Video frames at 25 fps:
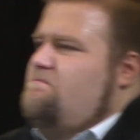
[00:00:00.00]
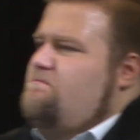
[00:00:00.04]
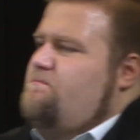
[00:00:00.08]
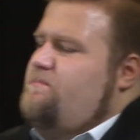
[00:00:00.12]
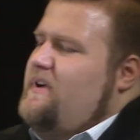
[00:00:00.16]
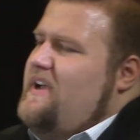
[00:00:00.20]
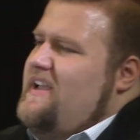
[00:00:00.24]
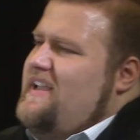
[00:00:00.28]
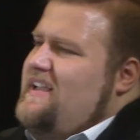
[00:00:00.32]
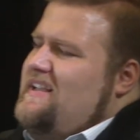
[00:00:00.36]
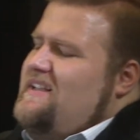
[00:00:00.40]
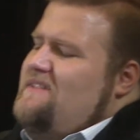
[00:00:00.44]

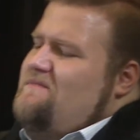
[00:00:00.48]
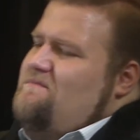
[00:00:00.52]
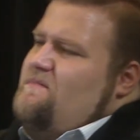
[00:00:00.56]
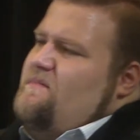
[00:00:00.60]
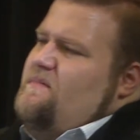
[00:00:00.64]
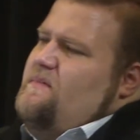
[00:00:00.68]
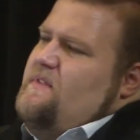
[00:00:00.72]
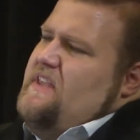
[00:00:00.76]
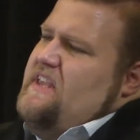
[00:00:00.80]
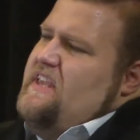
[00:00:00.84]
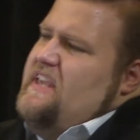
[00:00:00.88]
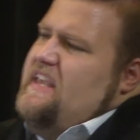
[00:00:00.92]
but
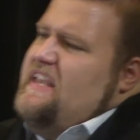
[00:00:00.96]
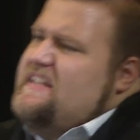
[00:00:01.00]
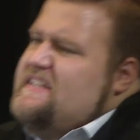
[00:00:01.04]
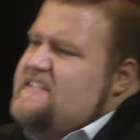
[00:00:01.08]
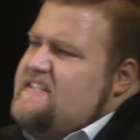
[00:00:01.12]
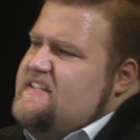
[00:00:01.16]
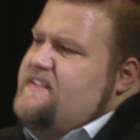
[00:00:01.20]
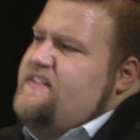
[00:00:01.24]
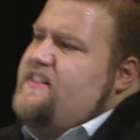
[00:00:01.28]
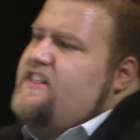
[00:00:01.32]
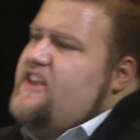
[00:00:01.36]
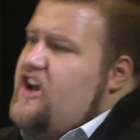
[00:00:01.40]

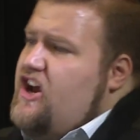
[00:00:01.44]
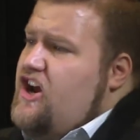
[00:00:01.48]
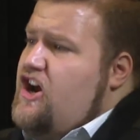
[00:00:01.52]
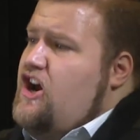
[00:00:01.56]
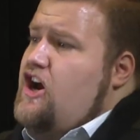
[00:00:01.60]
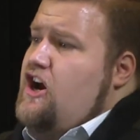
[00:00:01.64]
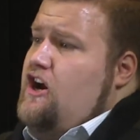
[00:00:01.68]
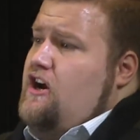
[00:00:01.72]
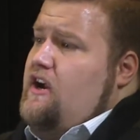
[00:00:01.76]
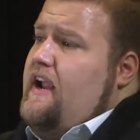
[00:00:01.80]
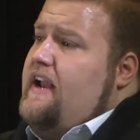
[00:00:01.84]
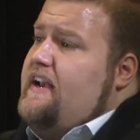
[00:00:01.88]
it's
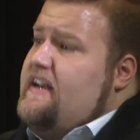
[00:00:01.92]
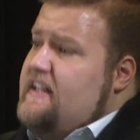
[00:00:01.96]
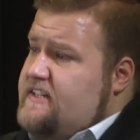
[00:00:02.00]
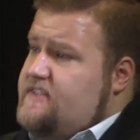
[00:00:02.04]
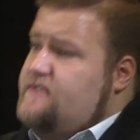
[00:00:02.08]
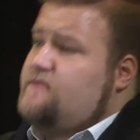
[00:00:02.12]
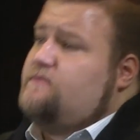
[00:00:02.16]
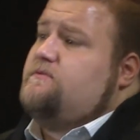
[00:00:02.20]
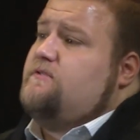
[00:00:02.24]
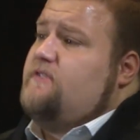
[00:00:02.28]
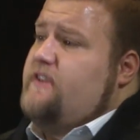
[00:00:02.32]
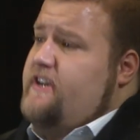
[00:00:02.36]
there and
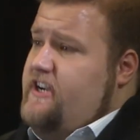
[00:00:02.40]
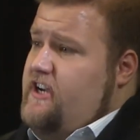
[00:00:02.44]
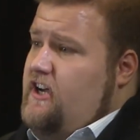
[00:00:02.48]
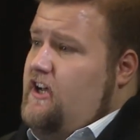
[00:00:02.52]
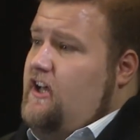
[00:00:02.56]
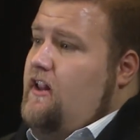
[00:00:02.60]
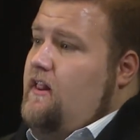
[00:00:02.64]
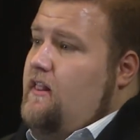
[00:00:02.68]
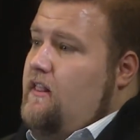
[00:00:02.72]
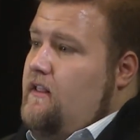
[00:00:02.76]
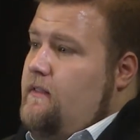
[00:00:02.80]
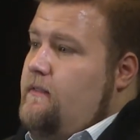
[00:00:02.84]
it's
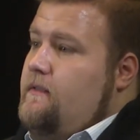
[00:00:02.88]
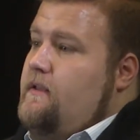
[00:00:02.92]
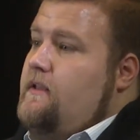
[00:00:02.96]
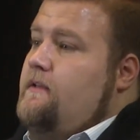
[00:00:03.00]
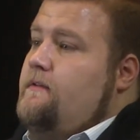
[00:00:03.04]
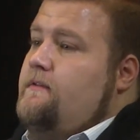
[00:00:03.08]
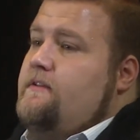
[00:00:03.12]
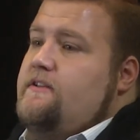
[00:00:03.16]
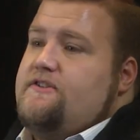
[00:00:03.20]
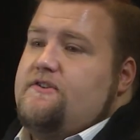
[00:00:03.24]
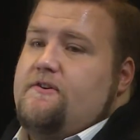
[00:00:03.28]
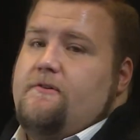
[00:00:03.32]
real.
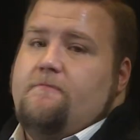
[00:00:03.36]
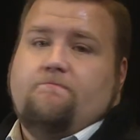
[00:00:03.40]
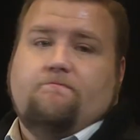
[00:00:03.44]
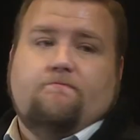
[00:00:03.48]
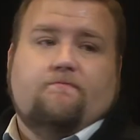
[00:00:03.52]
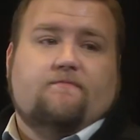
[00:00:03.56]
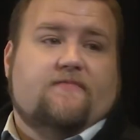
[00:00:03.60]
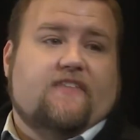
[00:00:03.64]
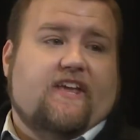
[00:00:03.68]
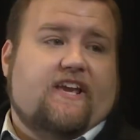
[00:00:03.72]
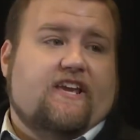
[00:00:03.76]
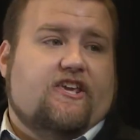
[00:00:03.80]
So
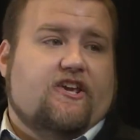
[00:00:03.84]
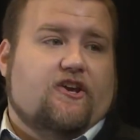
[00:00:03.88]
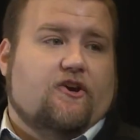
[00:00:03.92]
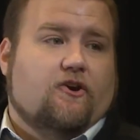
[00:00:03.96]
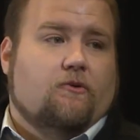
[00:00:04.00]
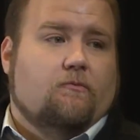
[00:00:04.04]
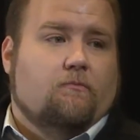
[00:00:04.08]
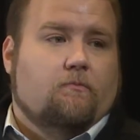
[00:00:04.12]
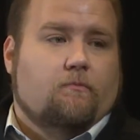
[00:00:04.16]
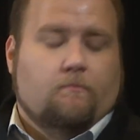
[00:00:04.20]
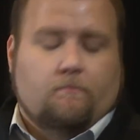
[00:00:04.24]
thank you.